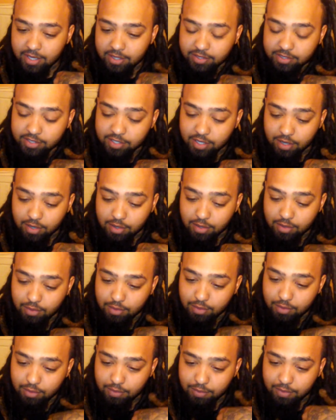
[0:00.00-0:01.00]

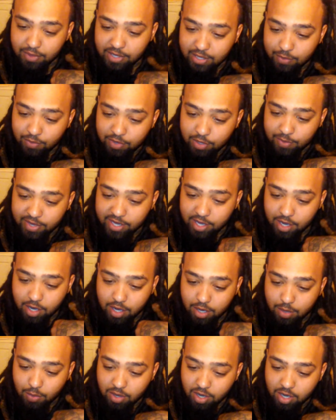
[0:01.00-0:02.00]
So where
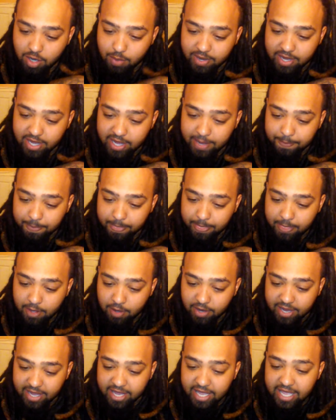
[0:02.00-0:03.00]
are we at?
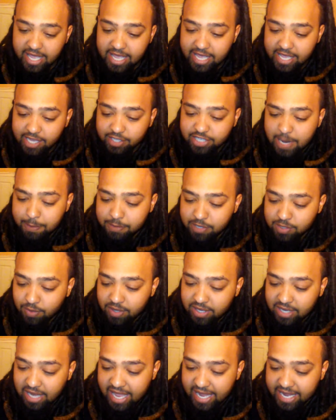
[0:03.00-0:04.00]
Okay, Chopper's
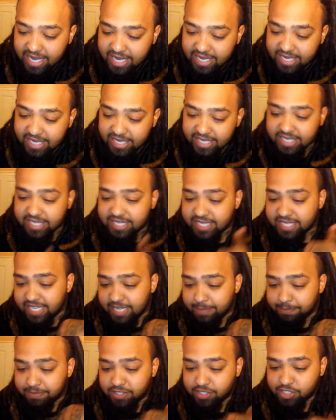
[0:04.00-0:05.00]
One light
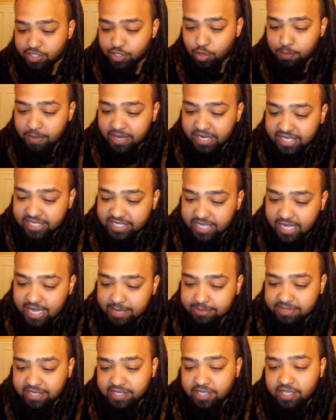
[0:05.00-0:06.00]
dipped so many
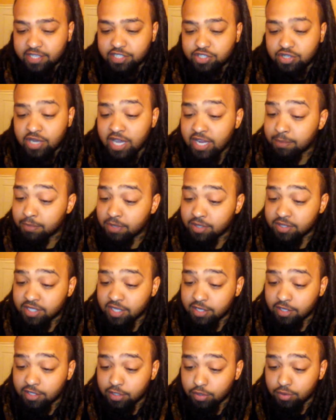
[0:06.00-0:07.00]
times that the astronomers
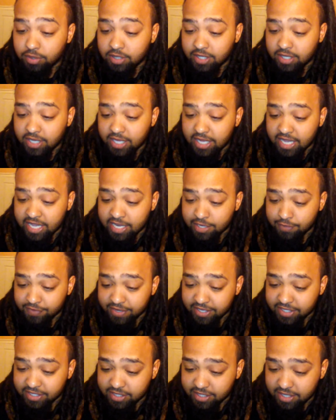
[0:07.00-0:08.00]
concluded in
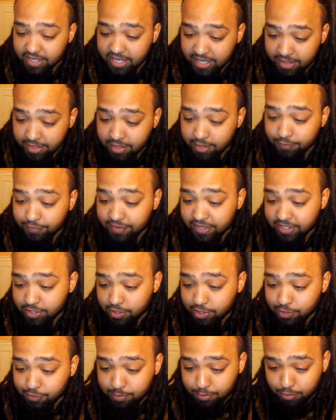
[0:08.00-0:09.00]
the
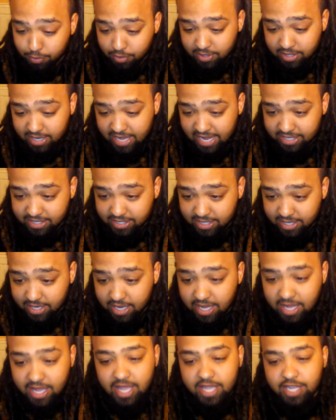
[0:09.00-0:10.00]
research reported last night.
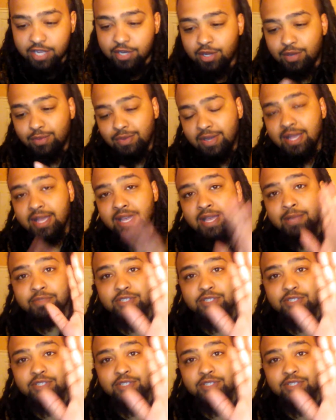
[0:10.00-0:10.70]
You know what?